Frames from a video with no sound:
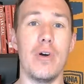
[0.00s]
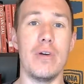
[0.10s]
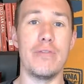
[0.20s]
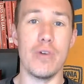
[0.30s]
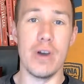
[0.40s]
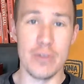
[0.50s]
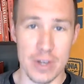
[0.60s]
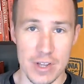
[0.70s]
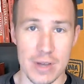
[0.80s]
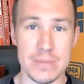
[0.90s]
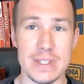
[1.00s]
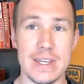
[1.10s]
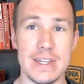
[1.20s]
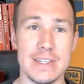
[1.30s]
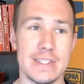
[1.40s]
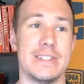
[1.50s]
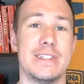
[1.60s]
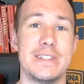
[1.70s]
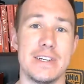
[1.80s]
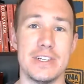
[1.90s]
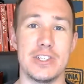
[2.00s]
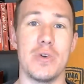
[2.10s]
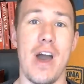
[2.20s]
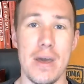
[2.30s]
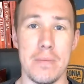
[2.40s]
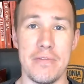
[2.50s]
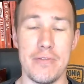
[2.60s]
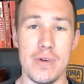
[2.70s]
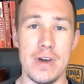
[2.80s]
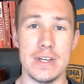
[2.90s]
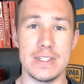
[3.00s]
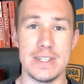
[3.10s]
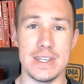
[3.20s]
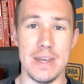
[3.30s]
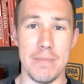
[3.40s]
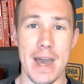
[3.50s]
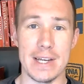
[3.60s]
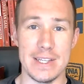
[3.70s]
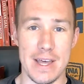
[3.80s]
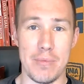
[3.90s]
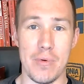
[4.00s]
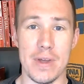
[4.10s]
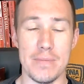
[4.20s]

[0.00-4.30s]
for other clubs, it is such a triumph for us to get back to that point,